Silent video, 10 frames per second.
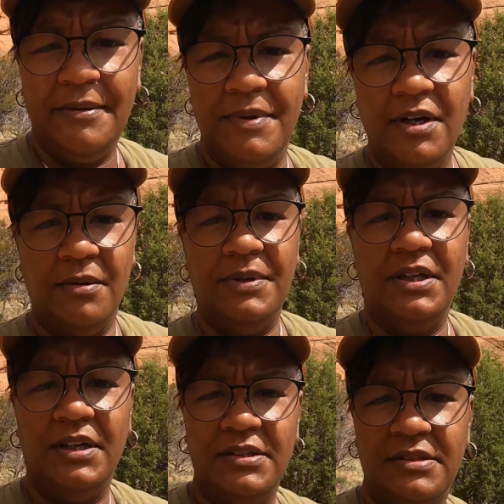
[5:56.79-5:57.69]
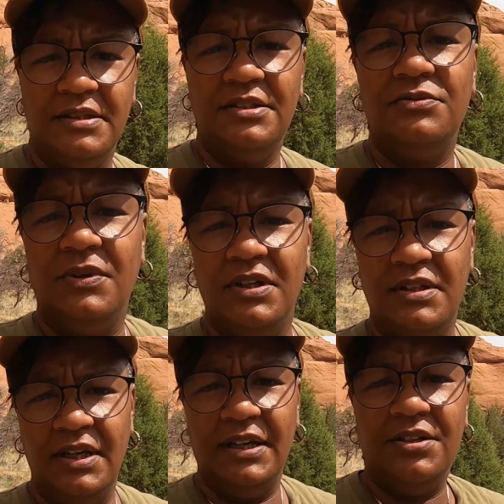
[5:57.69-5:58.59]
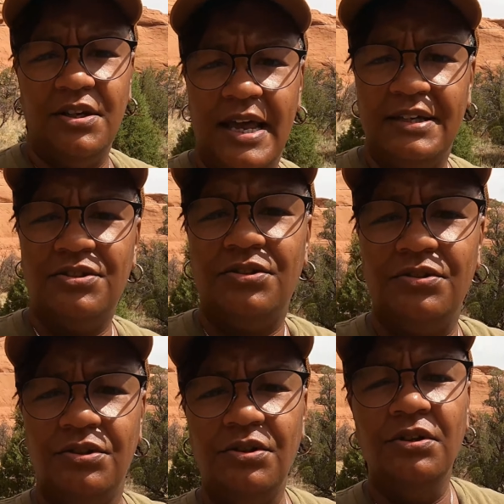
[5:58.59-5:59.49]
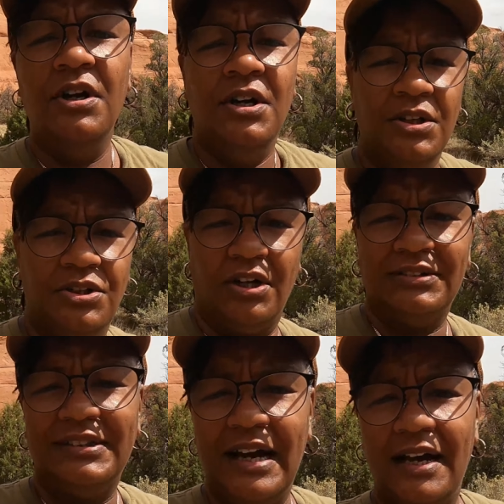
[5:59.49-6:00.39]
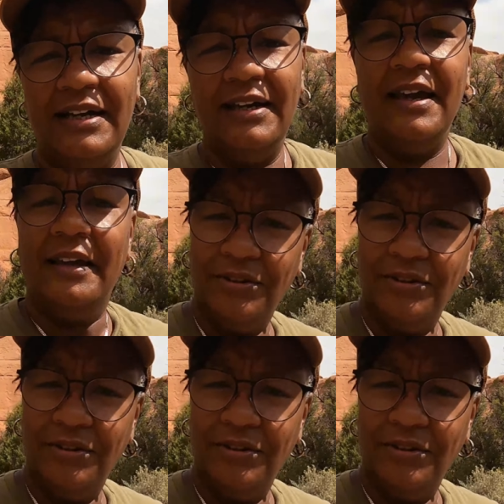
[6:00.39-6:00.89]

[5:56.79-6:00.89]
came here because this is one of the international dark sky